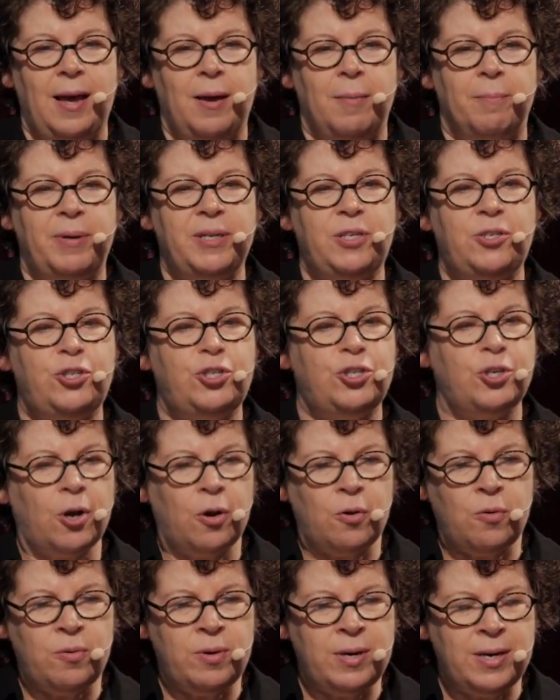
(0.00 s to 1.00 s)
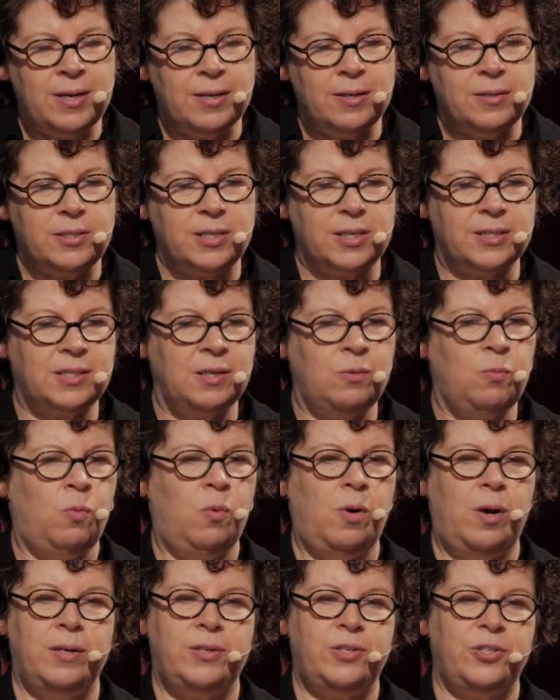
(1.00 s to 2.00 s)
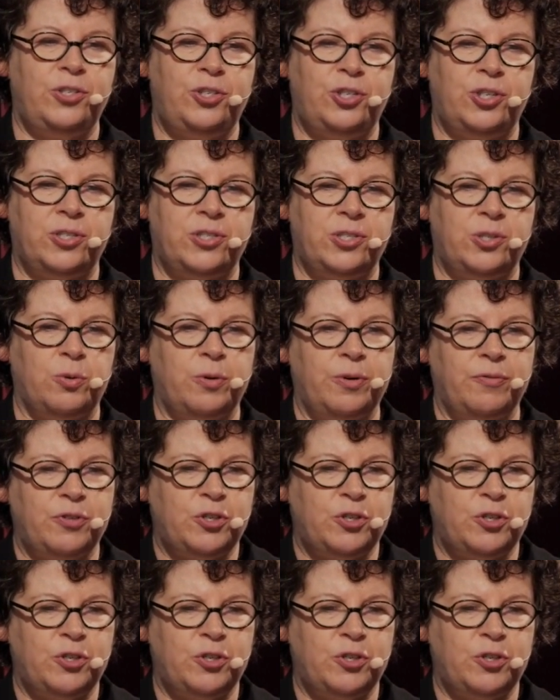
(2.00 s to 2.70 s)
But Joan doesn't want to just sort of